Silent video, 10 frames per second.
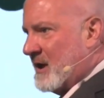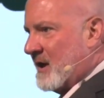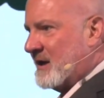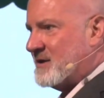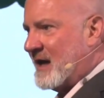
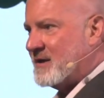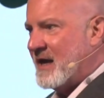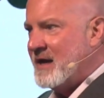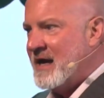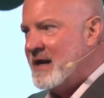
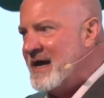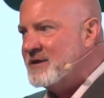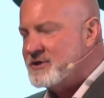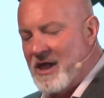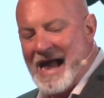It
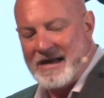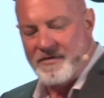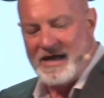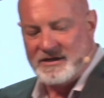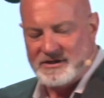ends like
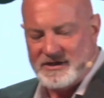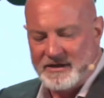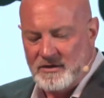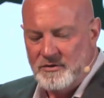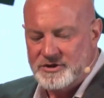this
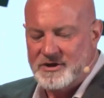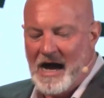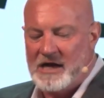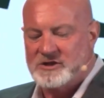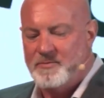in Luke's
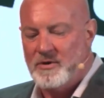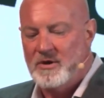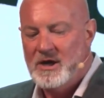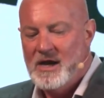gospel: